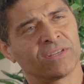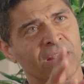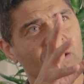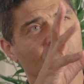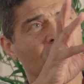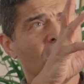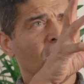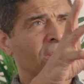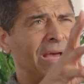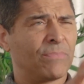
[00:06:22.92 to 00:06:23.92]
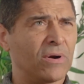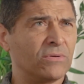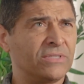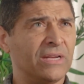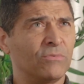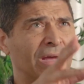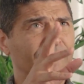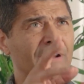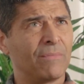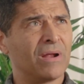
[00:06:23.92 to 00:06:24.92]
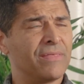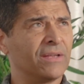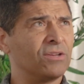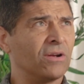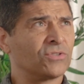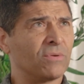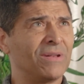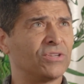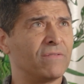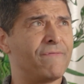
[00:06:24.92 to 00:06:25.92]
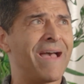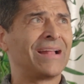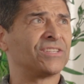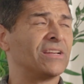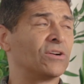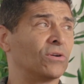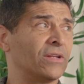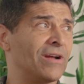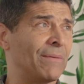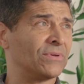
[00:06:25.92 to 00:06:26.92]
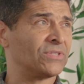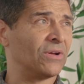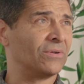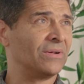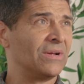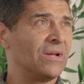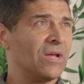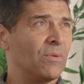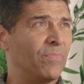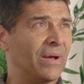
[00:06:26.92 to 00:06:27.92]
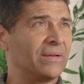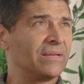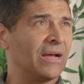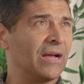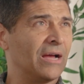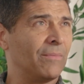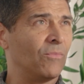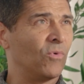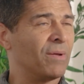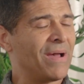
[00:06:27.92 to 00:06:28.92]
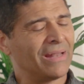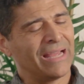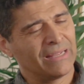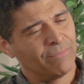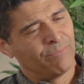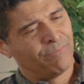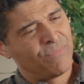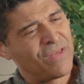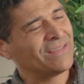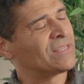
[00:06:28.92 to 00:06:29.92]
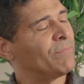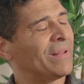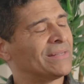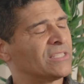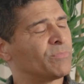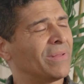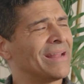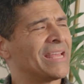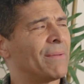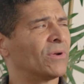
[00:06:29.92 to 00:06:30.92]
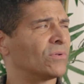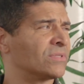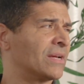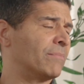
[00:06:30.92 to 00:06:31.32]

because I know you got protein, we got fiber. I think you also mentioned fats in an earlier episode, but um, what about like things in plants? These plant chemicals,